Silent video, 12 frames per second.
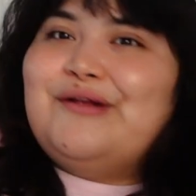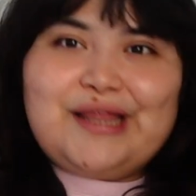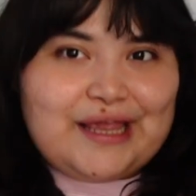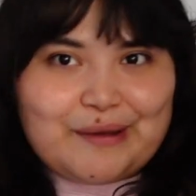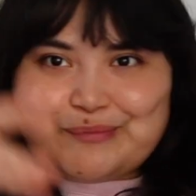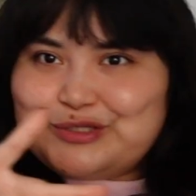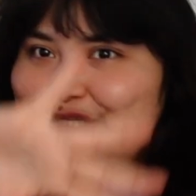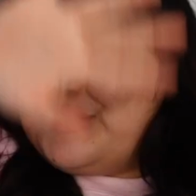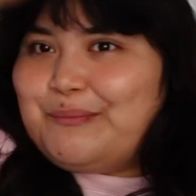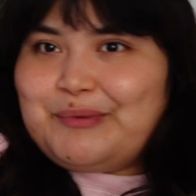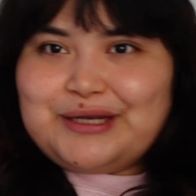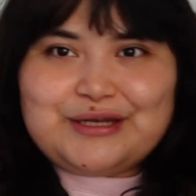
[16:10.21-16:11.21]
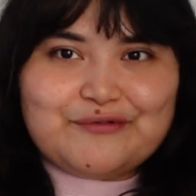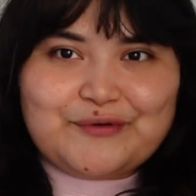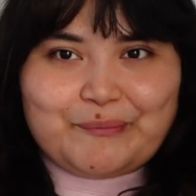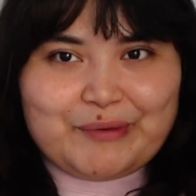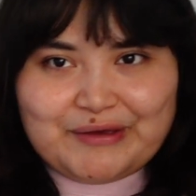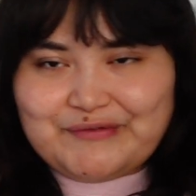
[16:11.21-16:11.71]
Like I'm jumping
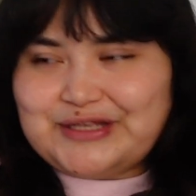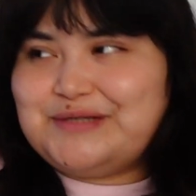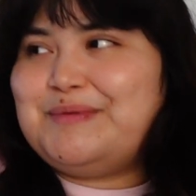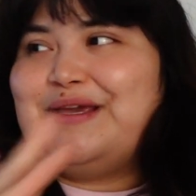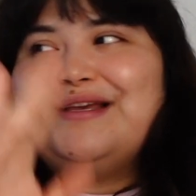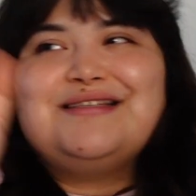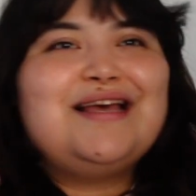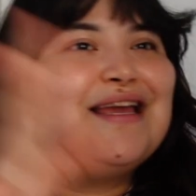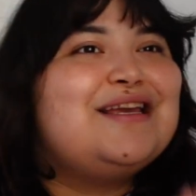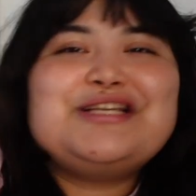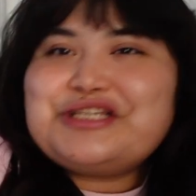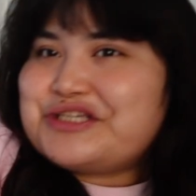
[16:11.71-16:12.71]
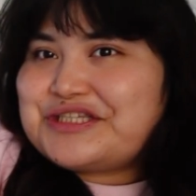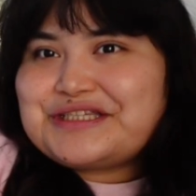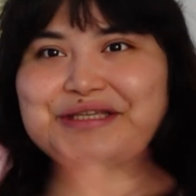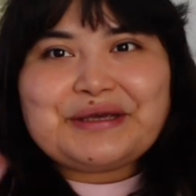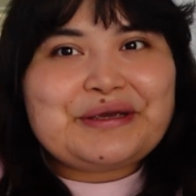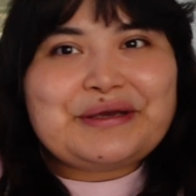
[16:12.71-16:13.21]
different pivots because I can just